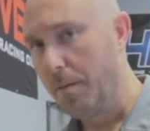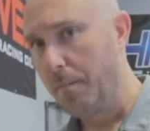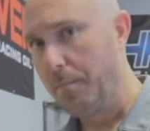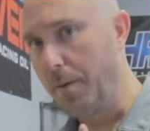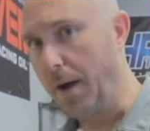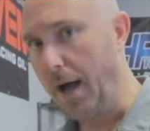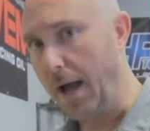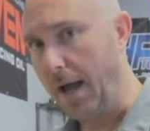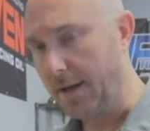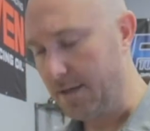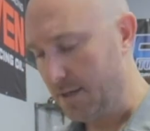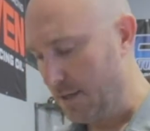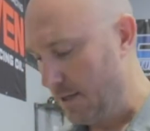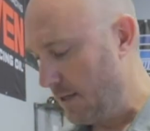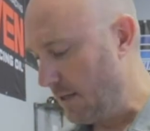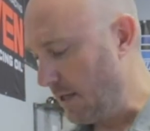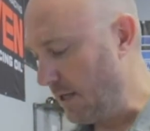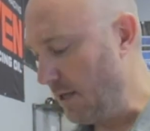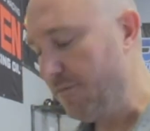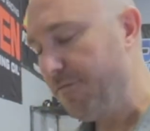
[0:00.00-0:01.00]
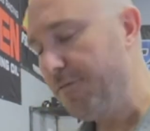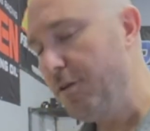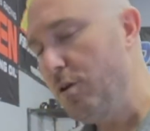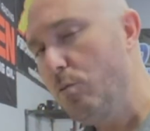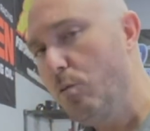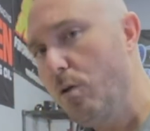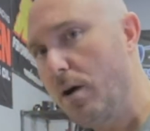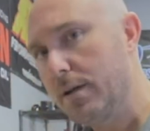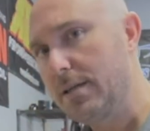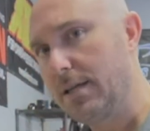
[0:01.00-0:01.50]
But if you
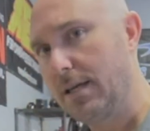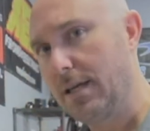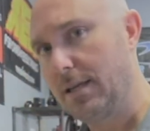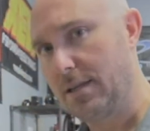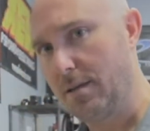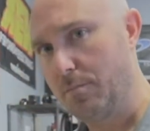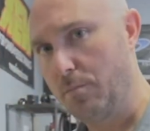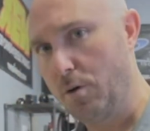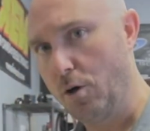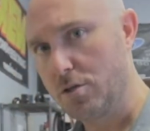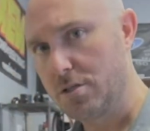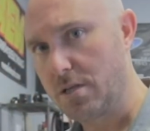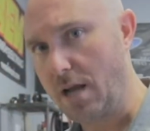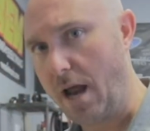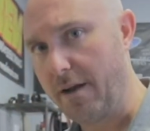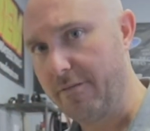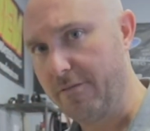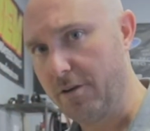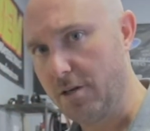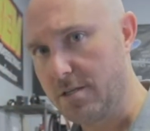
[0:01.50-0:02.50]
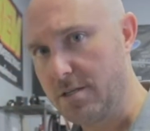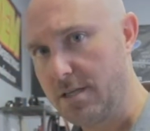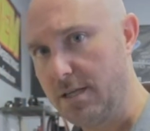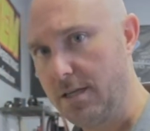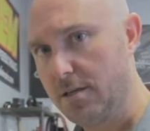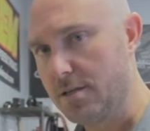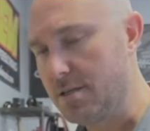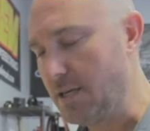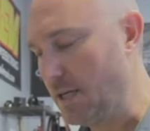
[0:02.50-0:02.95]
want to get the most out of your seals,